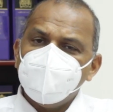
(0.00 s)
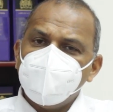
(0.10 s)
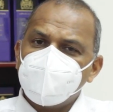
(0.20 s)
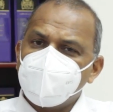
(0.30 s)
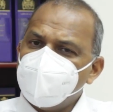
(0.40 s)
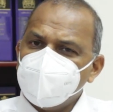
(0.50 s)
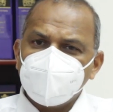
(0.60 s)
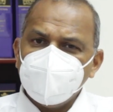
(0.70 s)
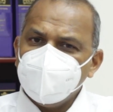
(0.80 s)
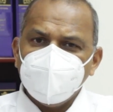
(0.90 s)
But
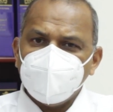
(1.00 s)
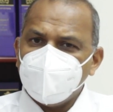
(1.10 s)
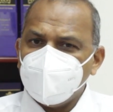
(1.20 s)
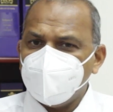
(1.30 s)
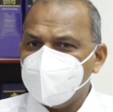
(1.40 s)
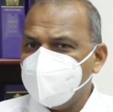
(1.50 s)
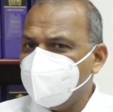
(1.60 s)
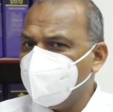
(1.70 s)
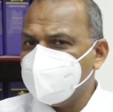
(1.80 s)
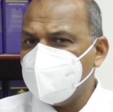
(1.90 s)
currently, we
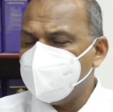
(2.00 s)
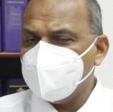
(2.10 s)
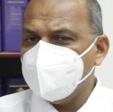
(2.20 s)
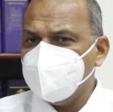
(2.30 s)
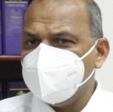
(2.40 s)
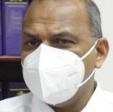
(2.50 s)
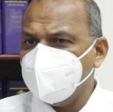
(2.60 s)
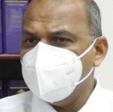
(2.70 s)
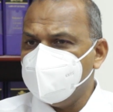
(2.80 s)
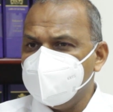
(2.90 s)
don't have
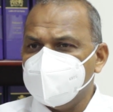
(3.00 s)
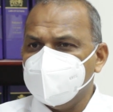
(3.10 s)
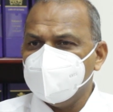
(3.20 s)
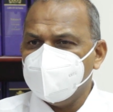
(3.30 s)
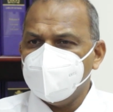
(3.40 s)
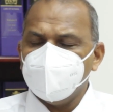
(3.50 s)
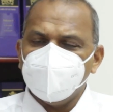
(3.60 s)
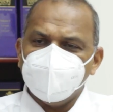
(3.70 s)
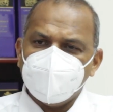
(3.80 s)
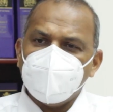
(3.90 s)
anything of this
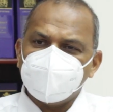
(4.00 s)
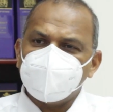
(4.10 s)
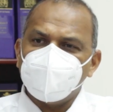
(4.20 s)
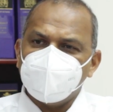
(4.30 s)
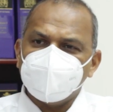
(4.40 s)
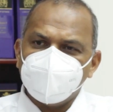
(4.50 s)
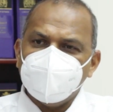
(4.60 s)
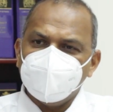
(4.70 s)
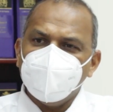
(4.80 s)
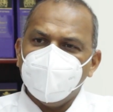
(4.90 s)
of that sort
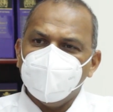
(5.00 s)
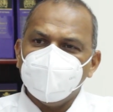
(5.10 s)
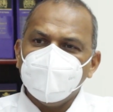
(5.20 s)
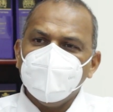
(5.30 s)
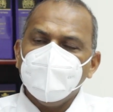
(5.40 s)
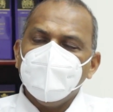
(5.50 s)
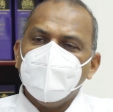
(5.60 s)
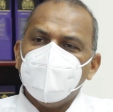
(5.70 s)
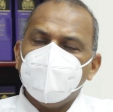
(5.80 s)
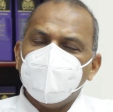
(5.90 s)
right now.
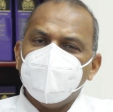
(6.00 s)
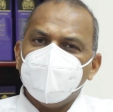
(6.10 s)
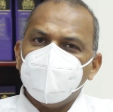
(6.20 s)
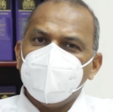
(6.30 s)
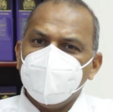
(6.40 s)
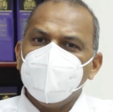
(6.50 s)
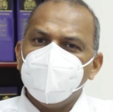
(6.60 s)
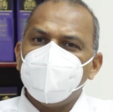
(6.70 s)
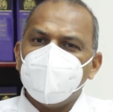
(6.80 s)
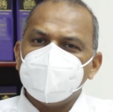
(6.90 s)
But in the
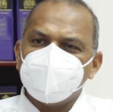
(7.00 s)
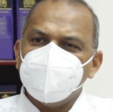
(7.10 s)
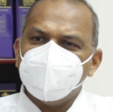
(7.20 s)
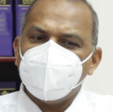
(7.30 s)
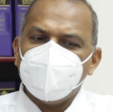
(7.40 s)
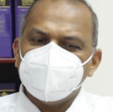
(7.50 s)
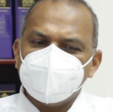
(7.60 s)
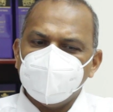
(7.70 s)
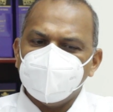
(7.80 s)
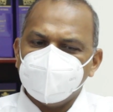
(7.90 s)
past, we've had
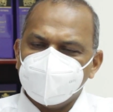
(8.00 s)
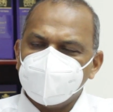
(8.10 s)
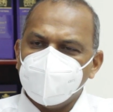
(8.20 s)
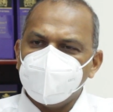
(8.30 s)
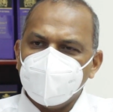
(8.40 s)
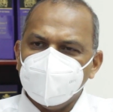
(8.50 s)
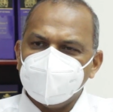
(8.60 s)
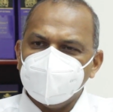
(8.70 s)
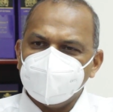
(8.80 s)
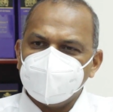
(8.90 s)
some
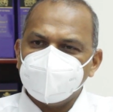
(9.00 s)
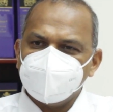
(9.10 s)
cases.